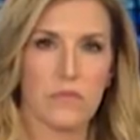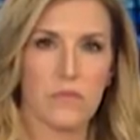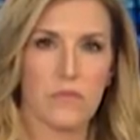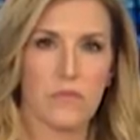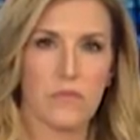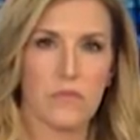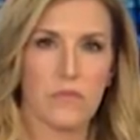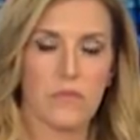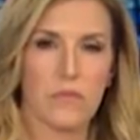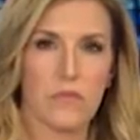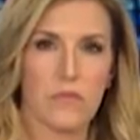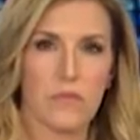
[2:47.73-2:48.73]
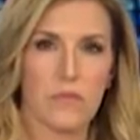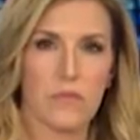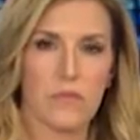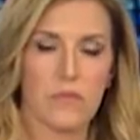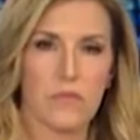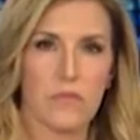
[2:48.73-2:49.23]

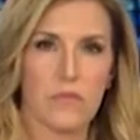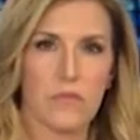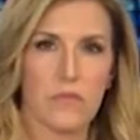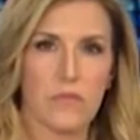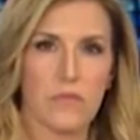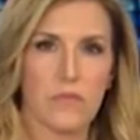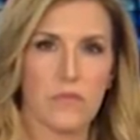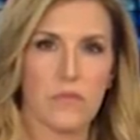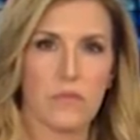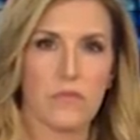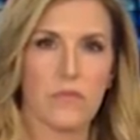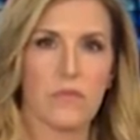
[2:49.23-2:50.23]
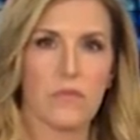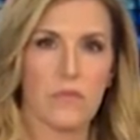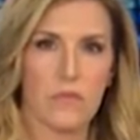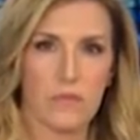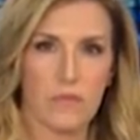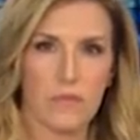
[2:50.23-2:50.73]

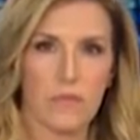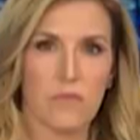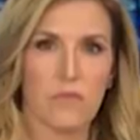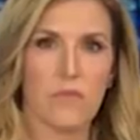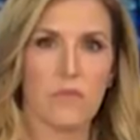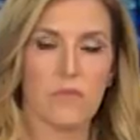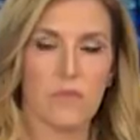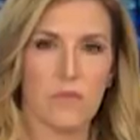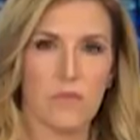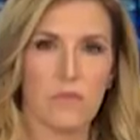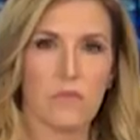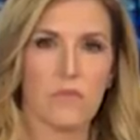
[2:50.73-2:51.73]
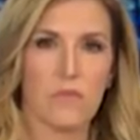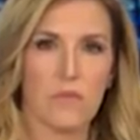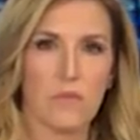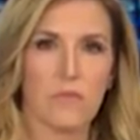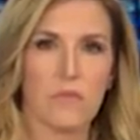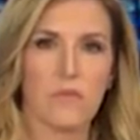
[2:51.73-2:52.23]

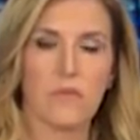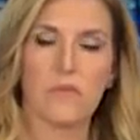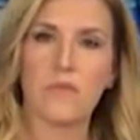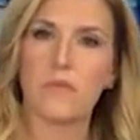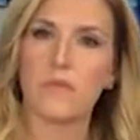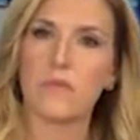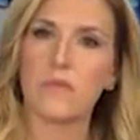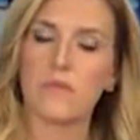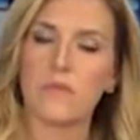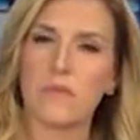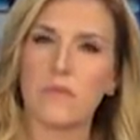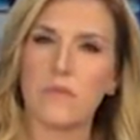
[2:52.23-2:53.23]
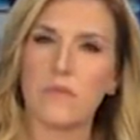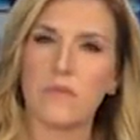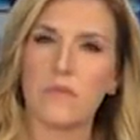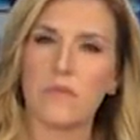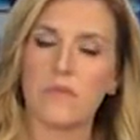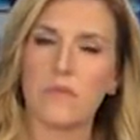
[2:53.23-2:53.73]

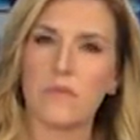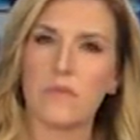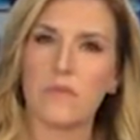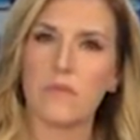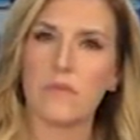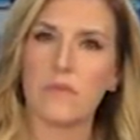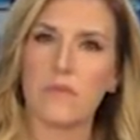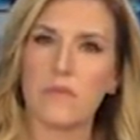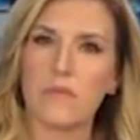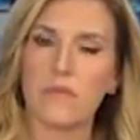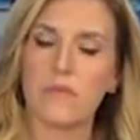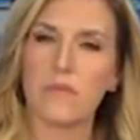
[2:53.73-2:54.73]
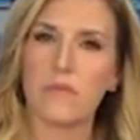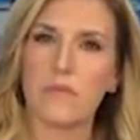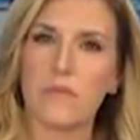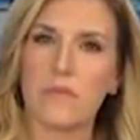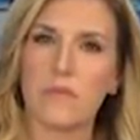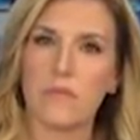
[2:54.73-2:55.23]

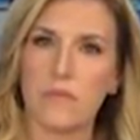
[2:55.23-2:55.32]
(silent)